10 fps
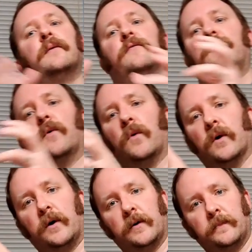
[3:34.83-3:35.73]

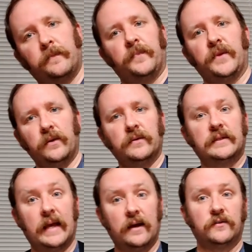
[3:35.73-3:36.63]
for
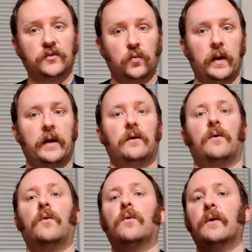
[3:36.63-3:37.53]
use elsewhere
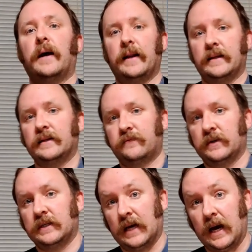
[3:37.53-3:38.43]
or at a
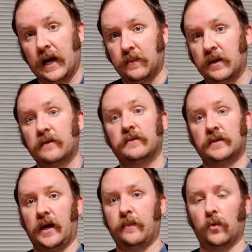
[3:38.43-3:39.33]
different
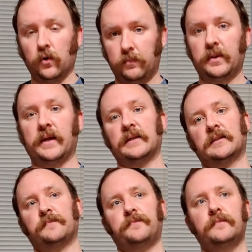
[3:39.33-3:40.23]
time or
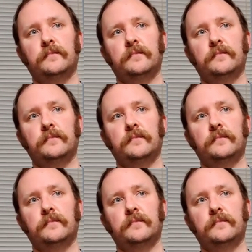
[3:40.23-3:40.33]
place.